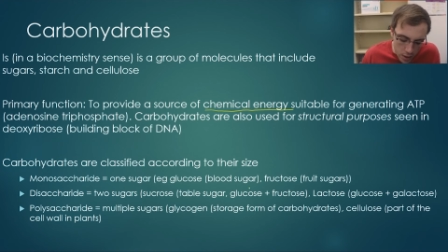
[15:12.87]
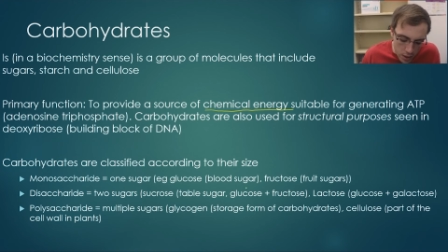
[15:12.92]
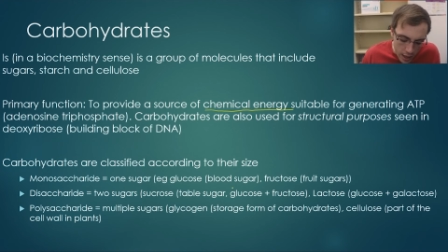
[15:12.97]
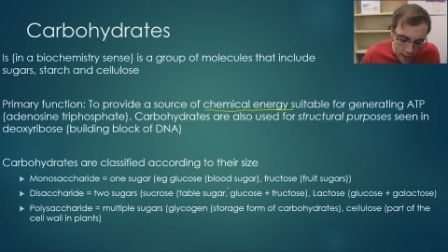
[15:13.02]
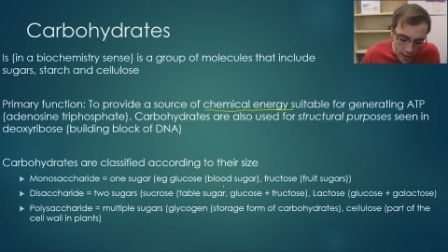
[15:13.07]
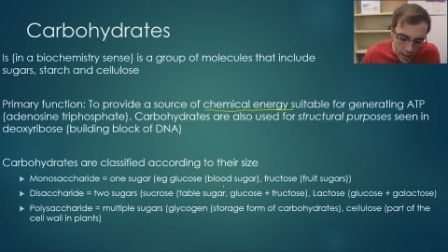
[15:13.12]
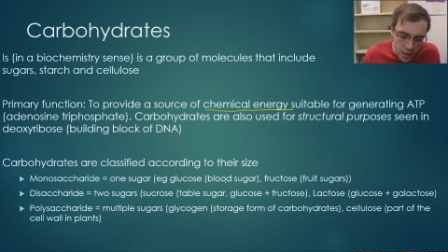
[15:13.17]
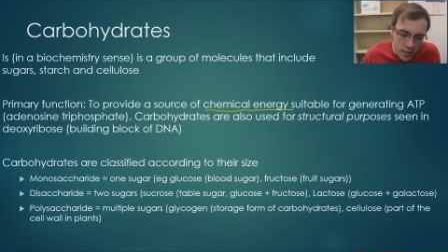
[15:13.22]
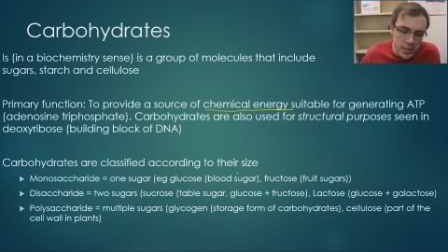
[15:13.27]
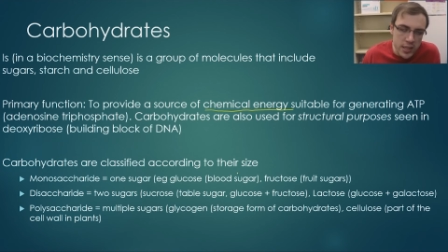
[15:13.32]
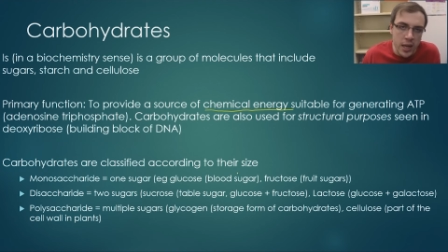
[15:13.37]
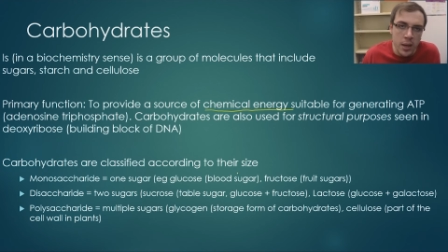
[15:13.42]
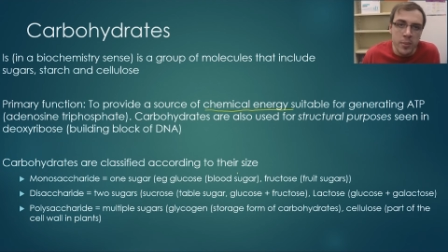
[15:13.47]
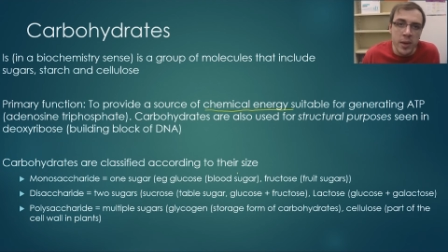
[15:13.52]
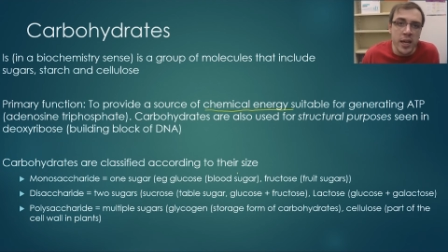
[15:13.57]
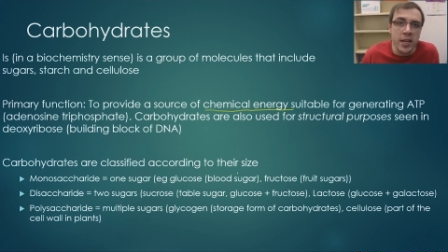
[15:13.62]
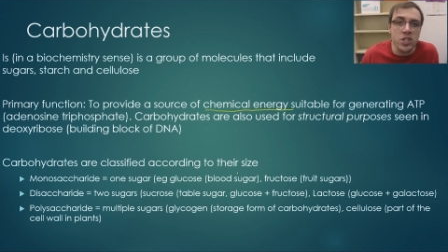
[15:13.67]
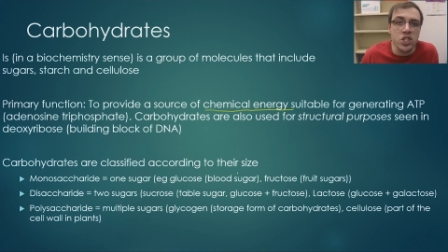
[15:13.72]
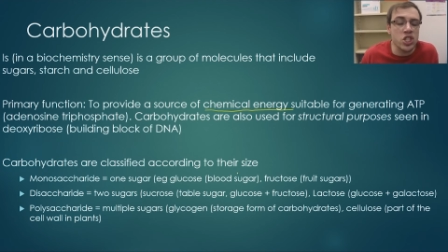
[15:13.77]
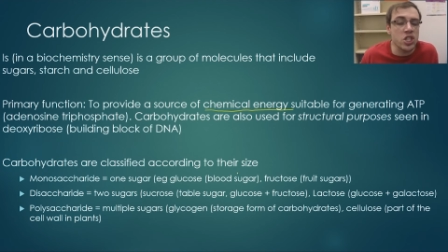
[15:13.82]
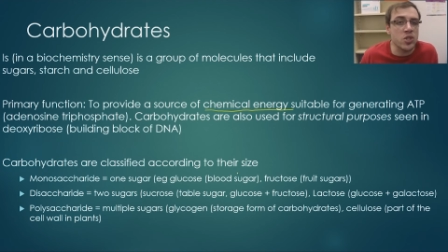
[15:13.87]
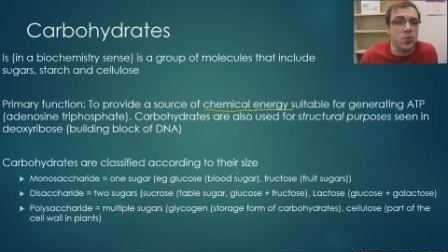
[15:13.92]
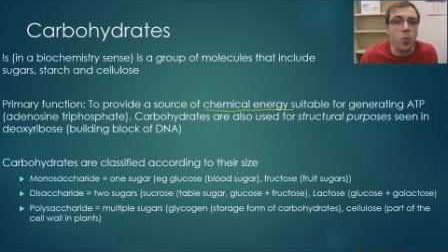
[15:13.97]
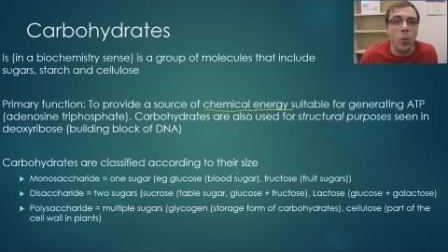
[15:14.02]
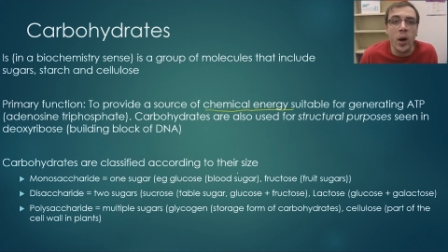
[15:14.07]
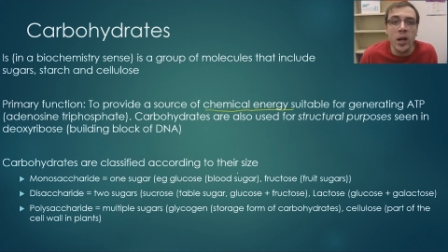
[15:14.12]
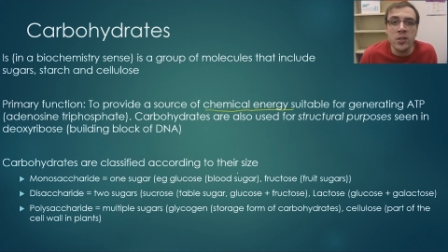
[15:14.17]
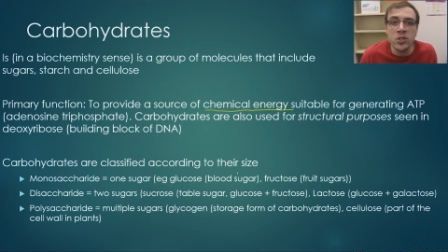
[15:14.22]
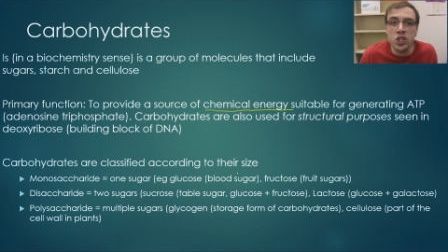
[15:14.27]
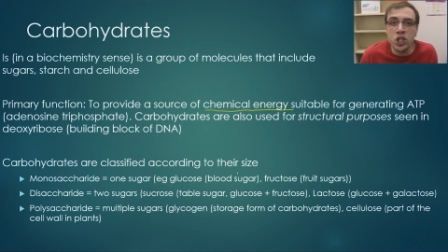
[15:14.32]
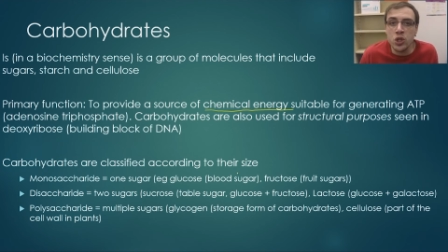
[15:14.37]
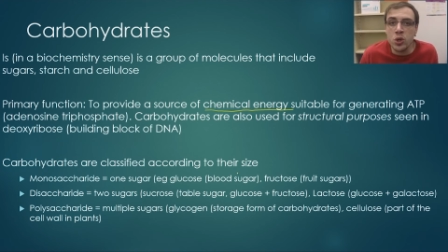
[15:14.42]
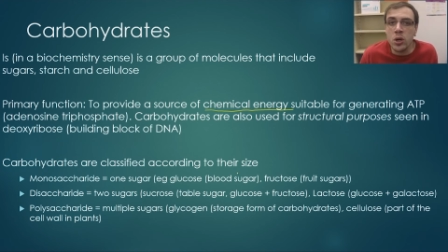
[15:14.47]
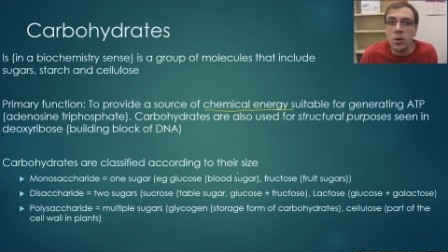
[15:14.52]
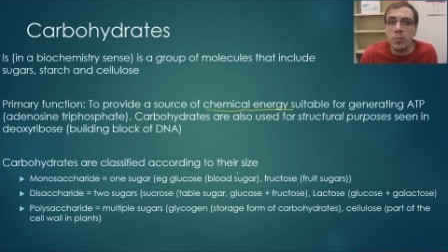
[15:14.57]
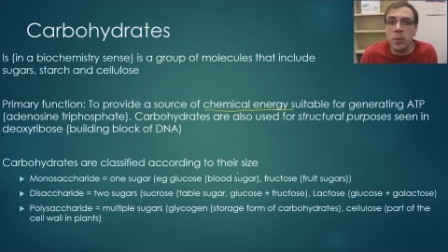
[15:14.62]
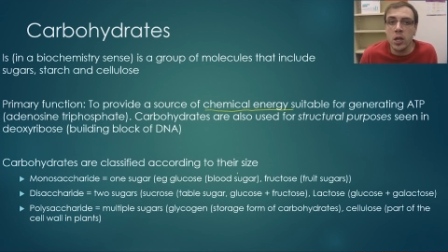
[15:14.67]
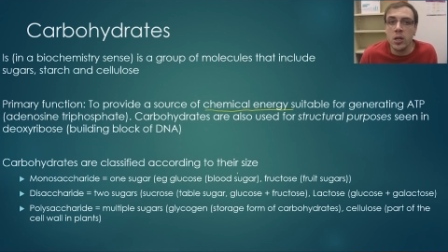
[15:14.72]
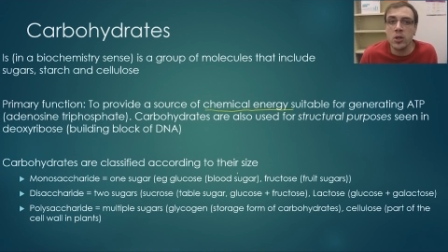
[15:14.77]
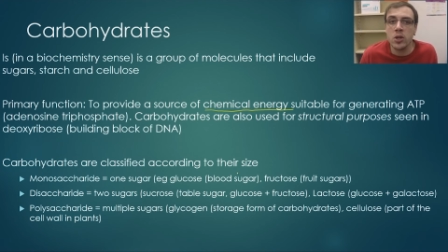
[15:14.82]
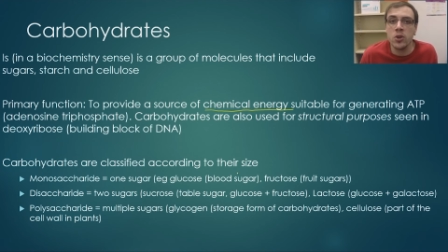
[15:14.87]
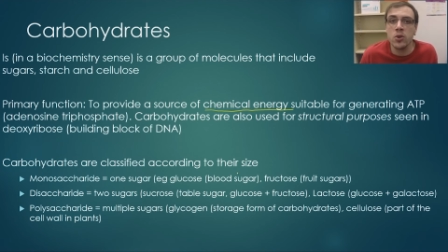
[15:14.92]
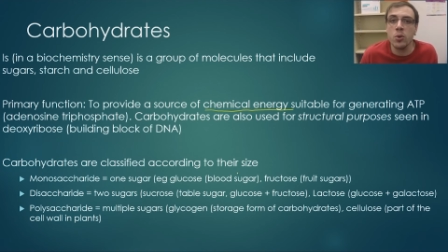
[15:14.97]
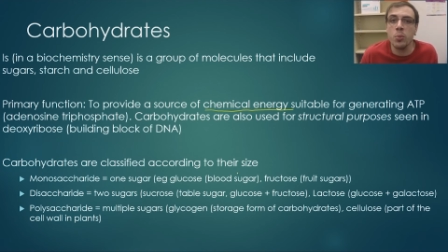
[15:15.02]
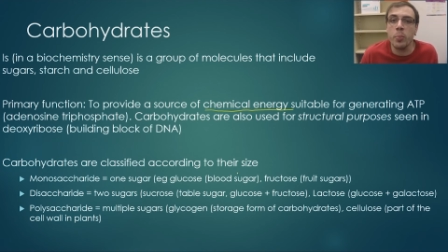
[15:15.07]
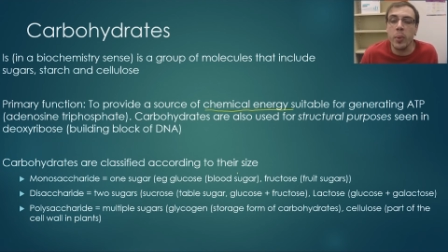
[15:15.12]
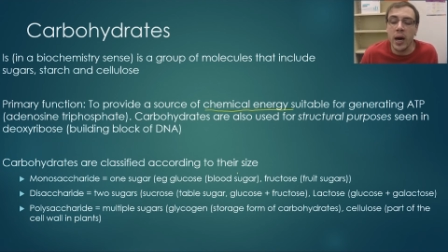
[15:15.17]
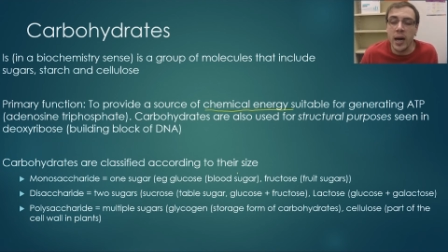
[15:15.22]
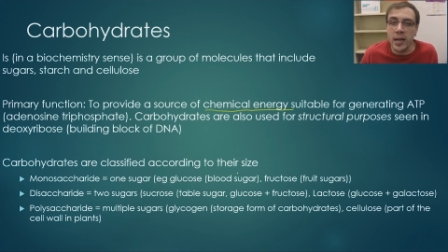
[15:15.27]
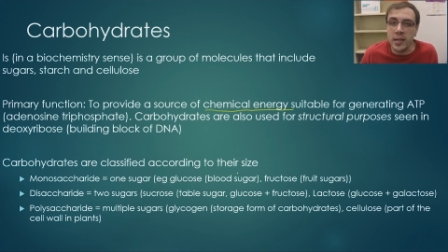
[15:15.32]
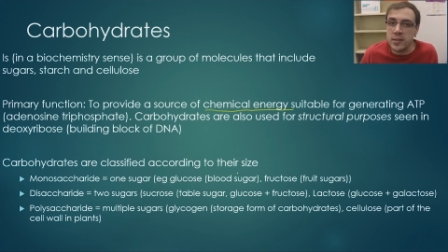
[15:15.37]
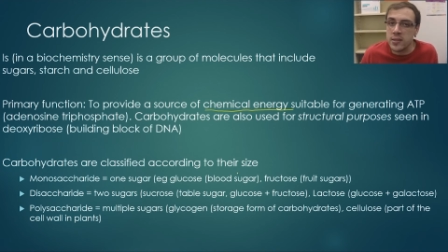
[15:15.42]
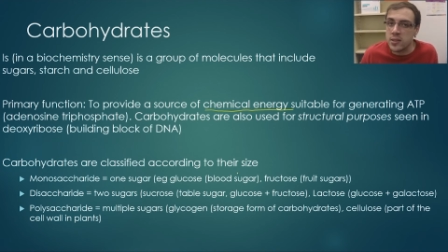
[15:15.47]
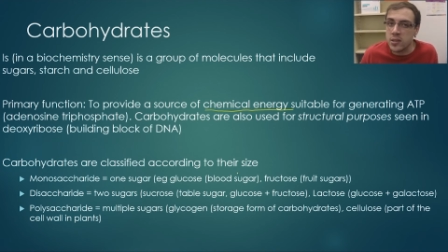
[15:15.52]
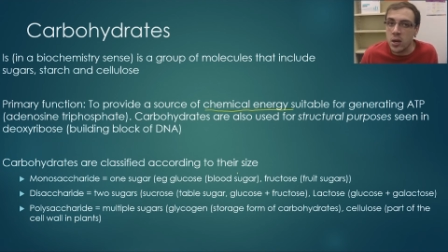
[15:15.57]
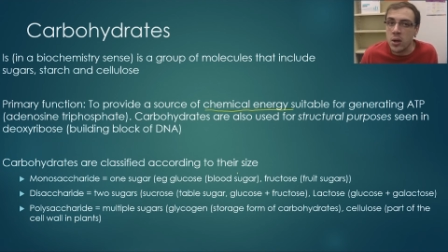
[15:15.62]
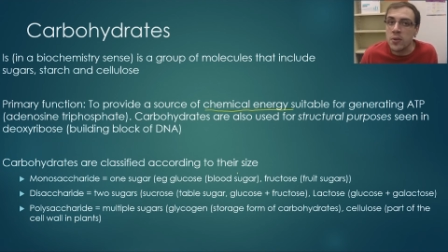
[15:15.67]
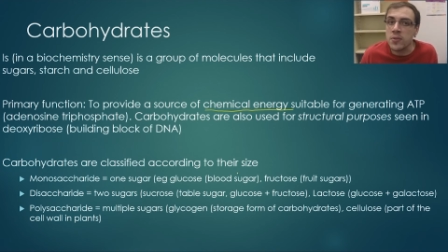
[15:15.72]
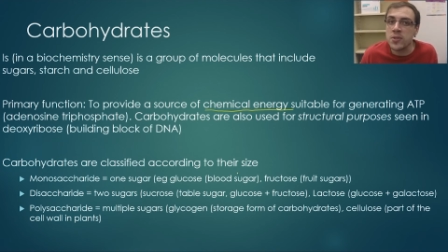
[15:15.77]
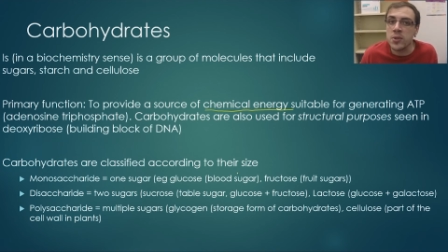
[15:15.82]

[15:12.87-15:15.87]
And it is just one sugar molecule by itself.